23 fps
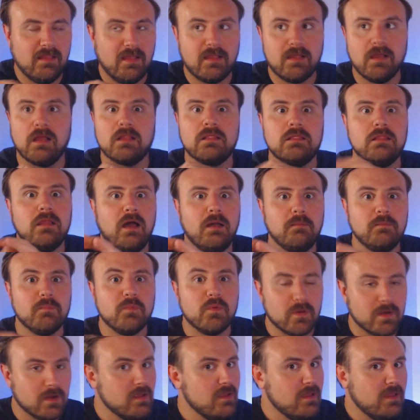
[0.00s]
Like a lot
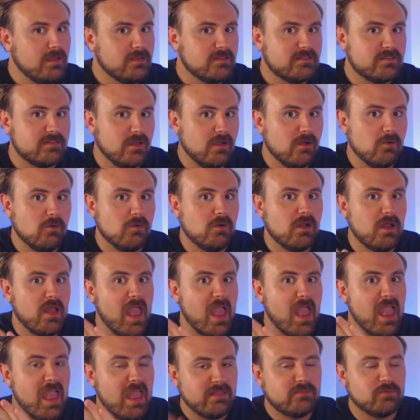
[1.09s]
more. So
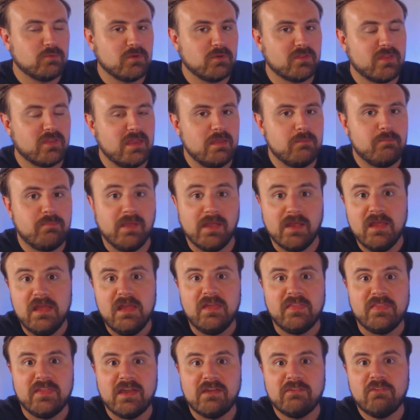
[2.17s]
it's worth keeping.
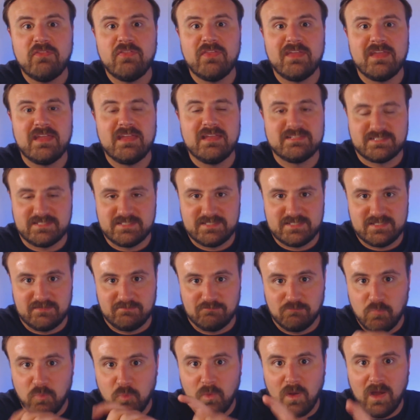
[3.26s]
The other thing is
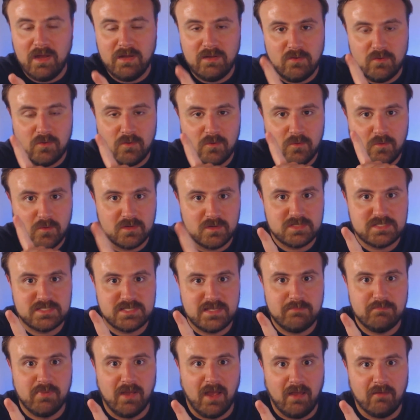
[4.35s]
one
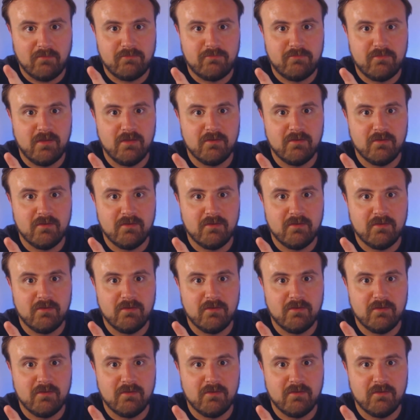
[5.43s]
horsey buff,